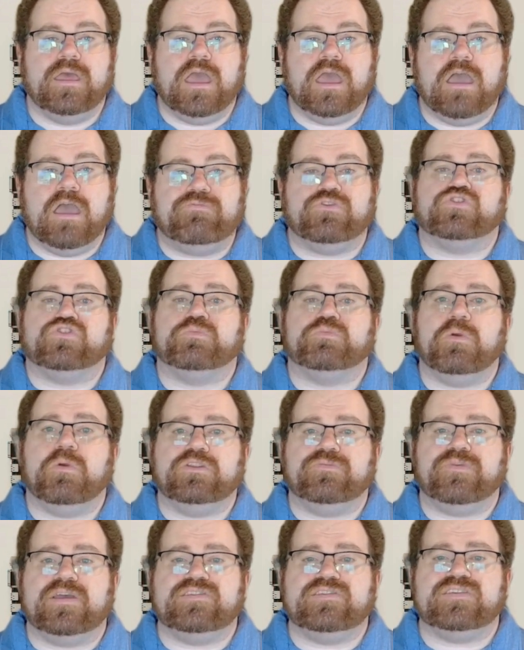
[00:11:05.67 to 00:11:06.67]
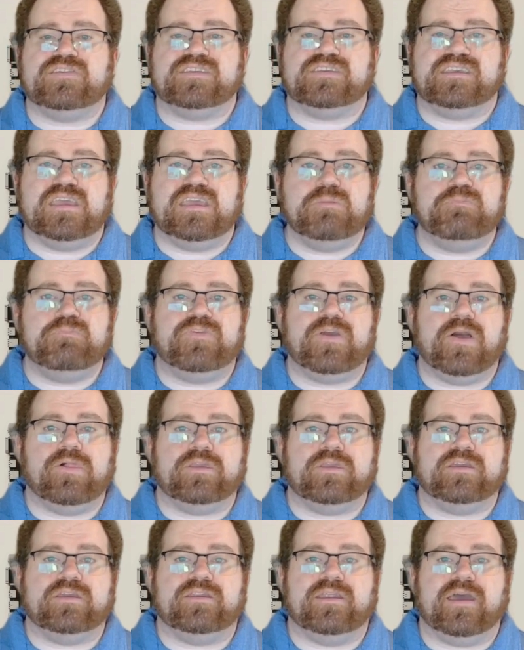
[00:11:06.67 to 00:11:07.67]
If your smart devices keep
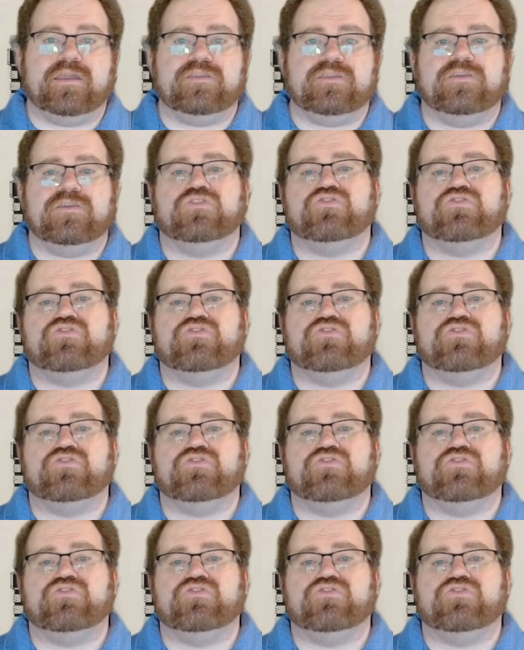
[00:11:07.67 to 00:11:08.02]
failing to connect,